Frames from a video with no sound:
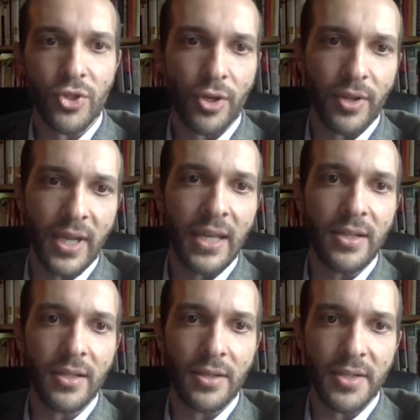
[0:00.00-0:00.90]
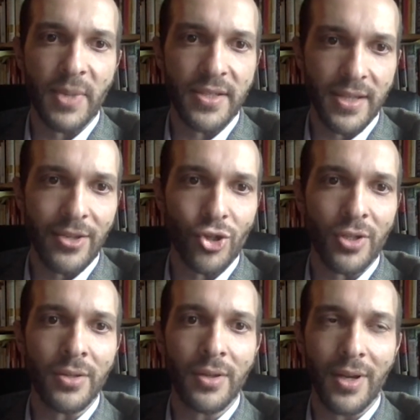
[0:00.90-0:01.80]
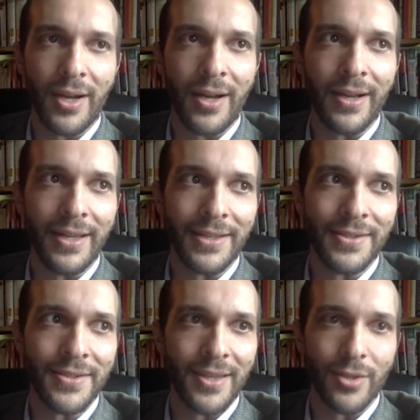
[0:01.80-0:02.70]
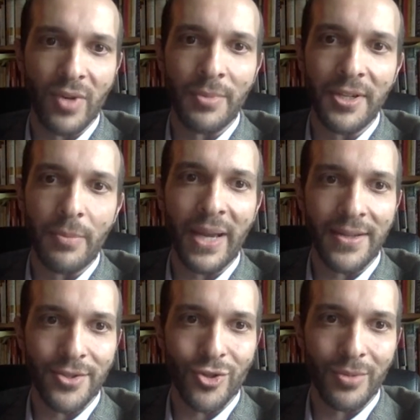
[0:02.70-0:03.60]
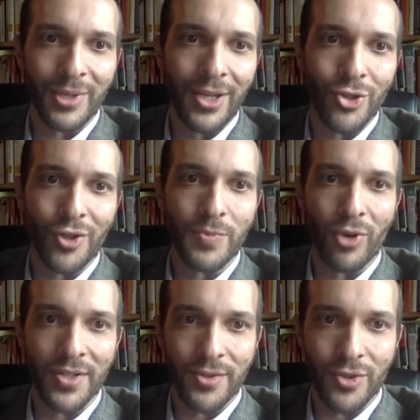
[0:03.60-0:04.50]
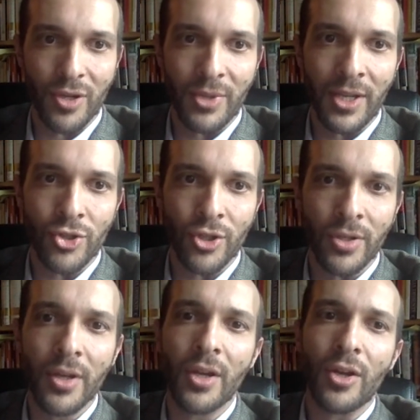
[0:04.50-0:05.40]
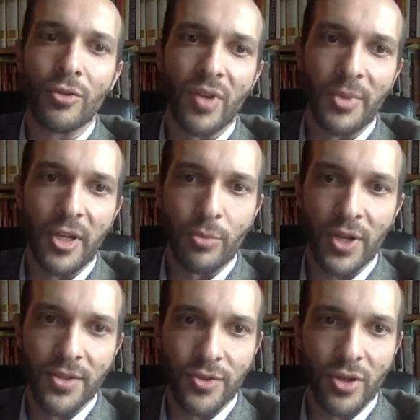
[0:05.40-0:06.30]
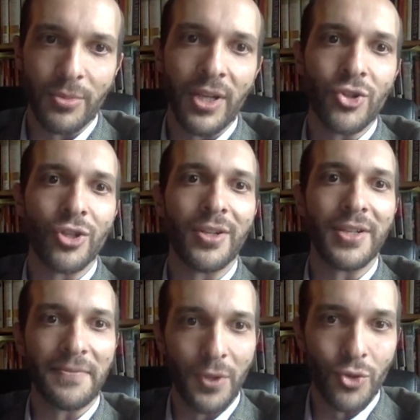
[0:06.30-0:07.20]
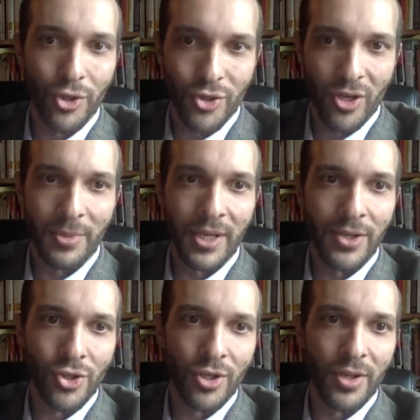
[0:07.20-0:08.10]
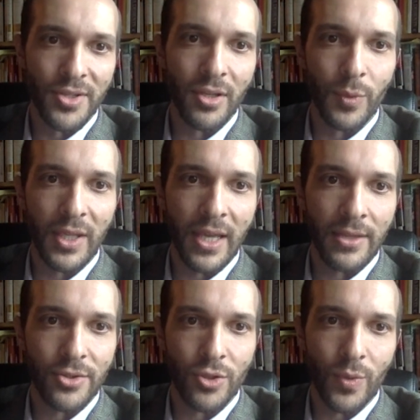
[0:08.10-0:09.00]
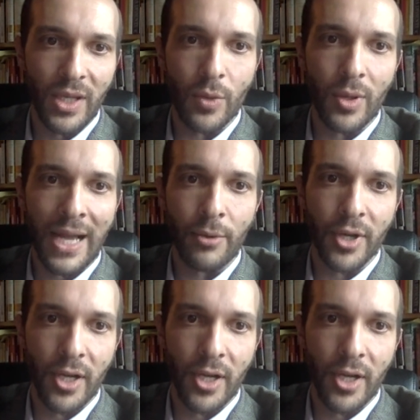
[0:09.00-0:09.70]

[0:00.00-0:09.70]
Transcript: which under the Kendian dispensation uh, is that the remedy to past discrimination is present discrimination, remedy to present discrimination is future discrimination until we get to equal